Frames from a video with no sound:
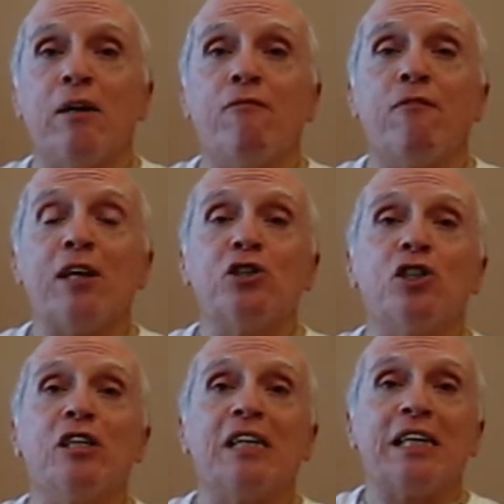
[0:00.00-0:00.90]

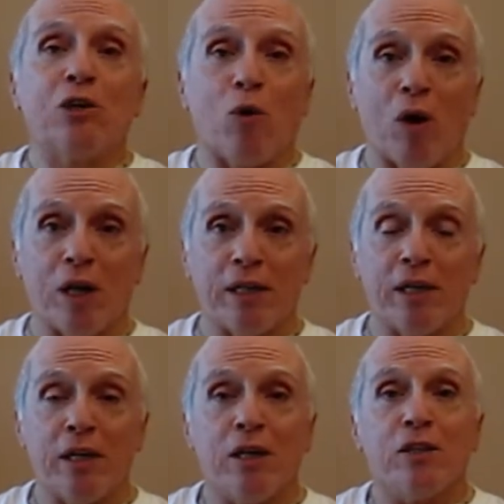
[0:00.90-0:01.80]
affectionately call it
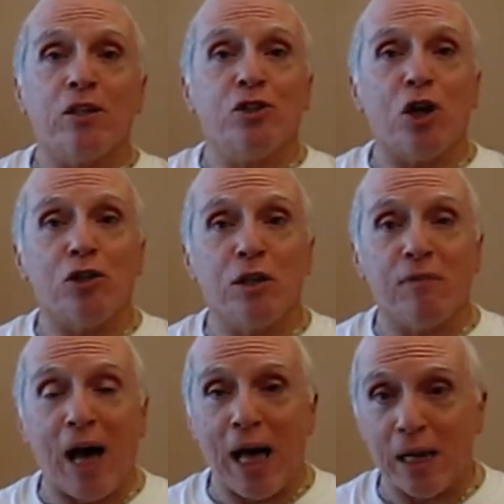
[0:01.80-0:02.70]
the Church
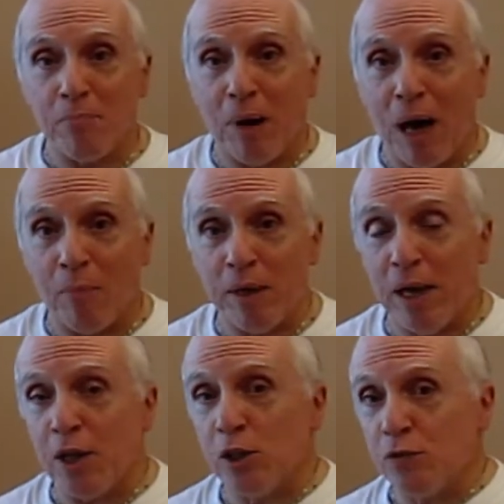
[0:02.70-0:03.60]
of Alibaba
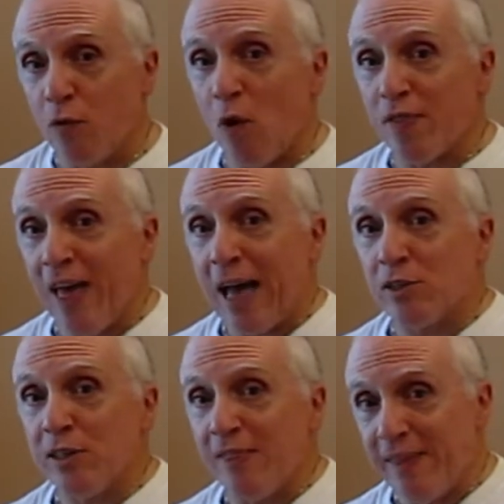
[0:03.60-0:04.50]
and its
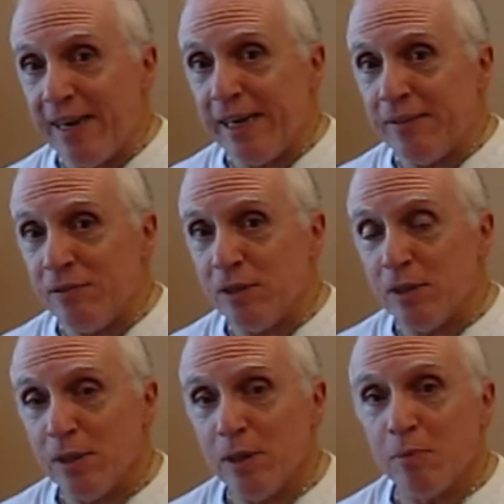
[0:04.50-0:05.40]
4,000 thieves,
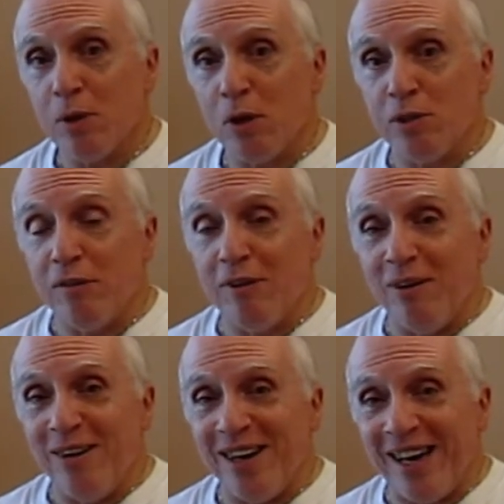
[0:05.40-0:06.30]
because
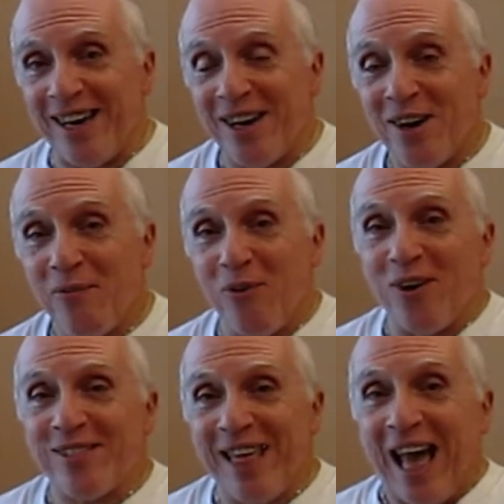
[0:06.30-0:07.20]

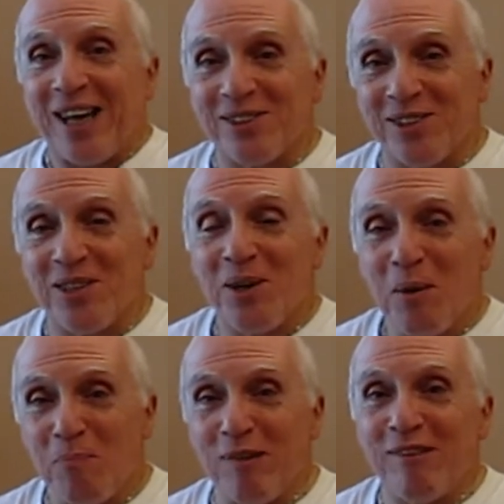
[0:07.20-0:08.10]
4,000
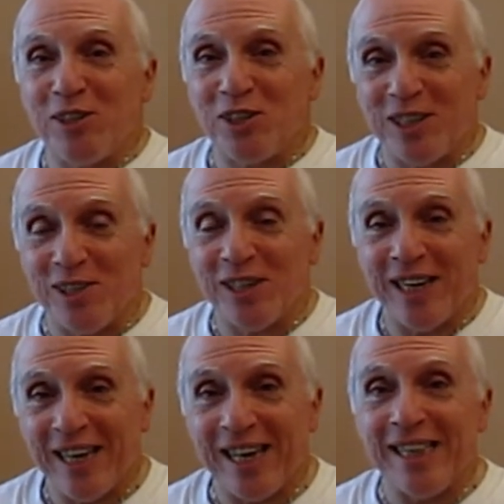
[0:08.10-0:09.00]
parishioners
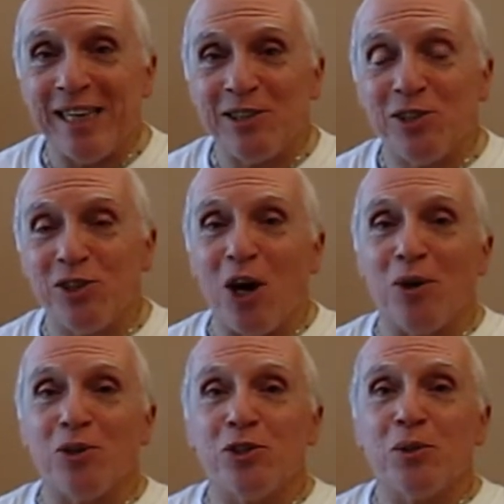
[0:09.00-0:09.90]
in this
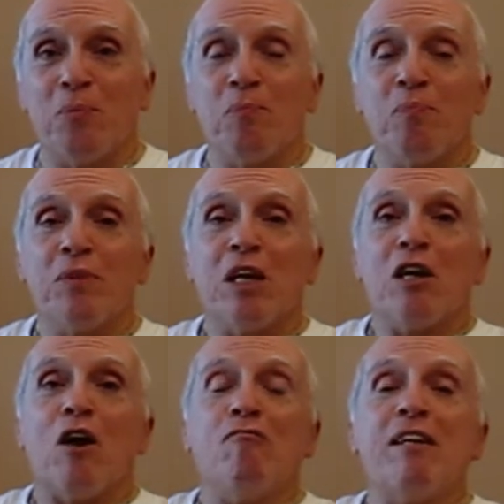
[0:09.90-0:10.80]
church.
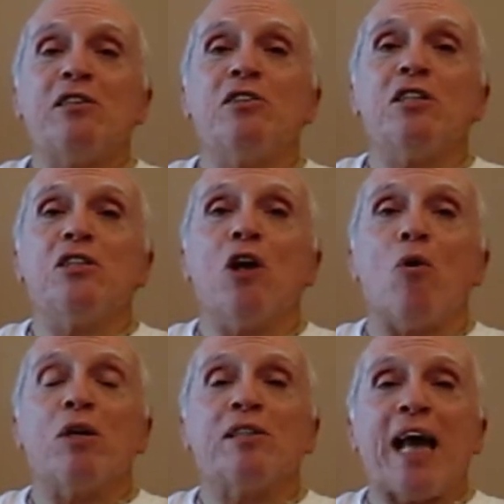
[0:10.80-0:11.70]
A recent
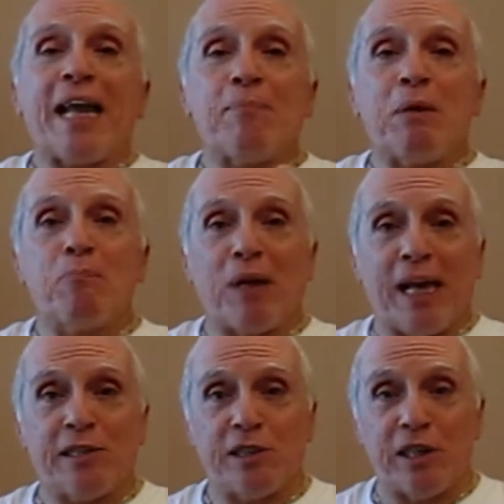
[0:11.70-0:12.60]
notice had to be
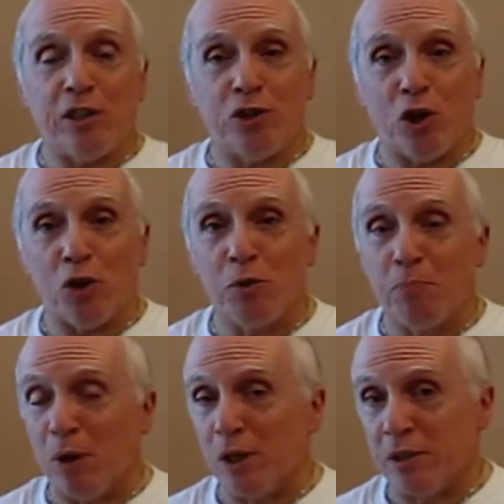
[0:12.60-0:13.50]
placed in the church
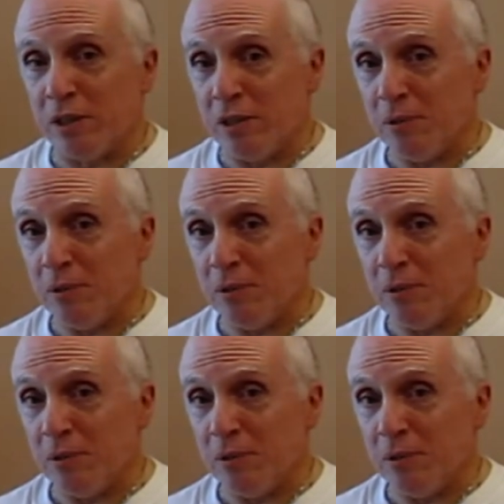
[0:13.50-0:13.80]
bulletin,